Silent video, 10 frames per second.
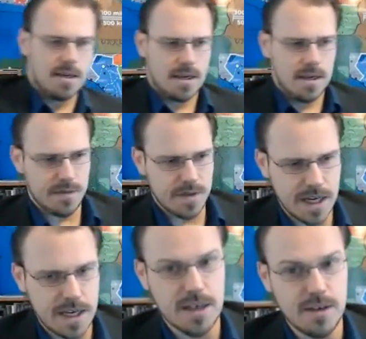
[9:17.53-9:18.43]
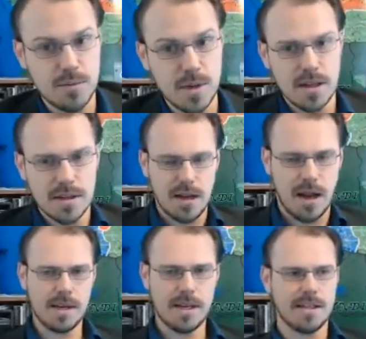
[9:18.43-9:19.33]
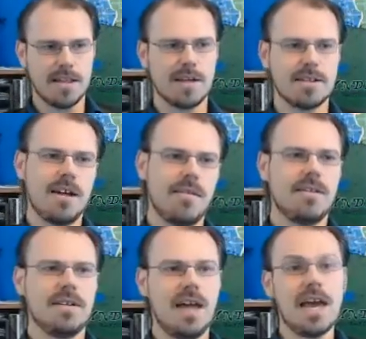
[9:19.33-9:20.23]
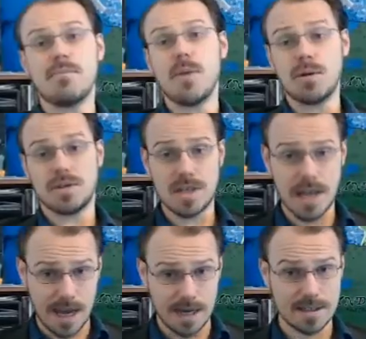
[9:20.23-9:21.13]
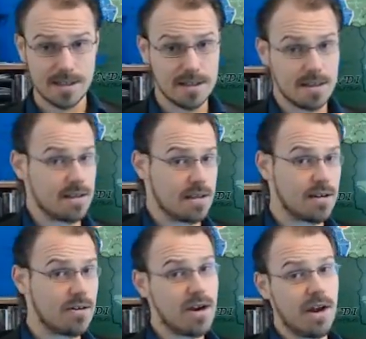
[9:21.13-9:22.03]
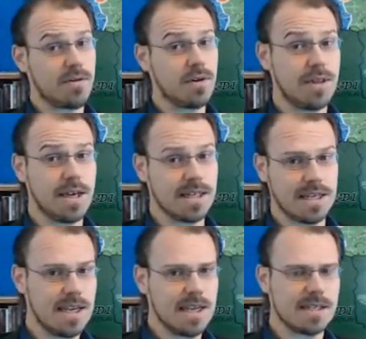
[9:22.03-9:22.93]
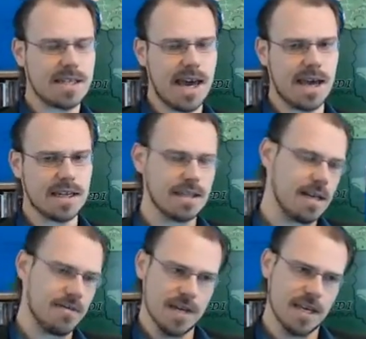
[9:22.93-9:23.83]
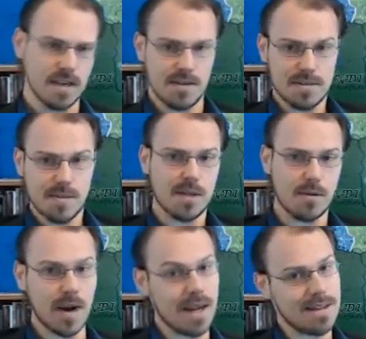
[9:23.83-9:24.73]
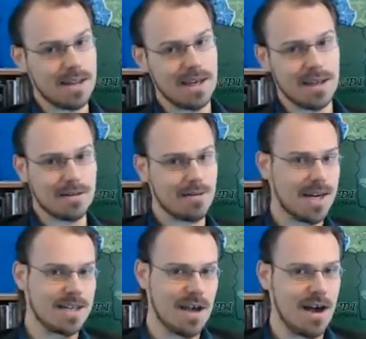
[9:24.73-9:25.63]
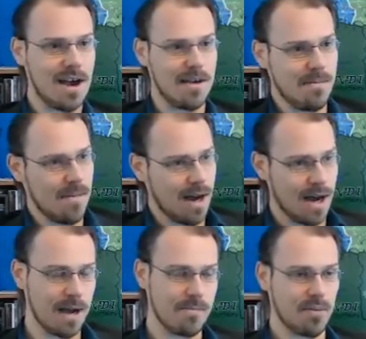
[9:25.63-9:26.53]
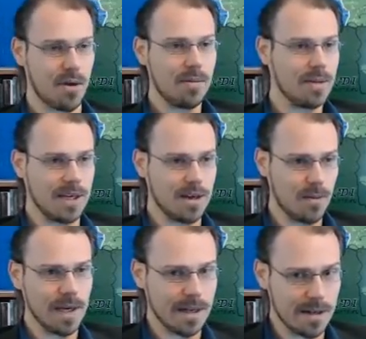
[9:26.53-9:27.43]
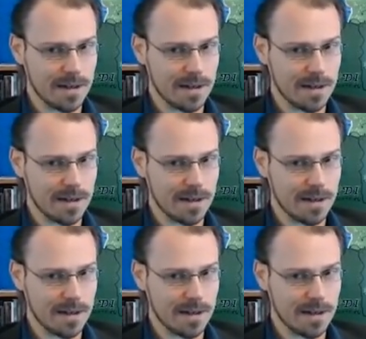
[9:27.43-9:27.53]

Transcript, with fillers: If the deck gives me... I mean, there's enough... Like most decks, there are enough good things in this deck that if it gives me the right thing at the right time, I'm probably going to win.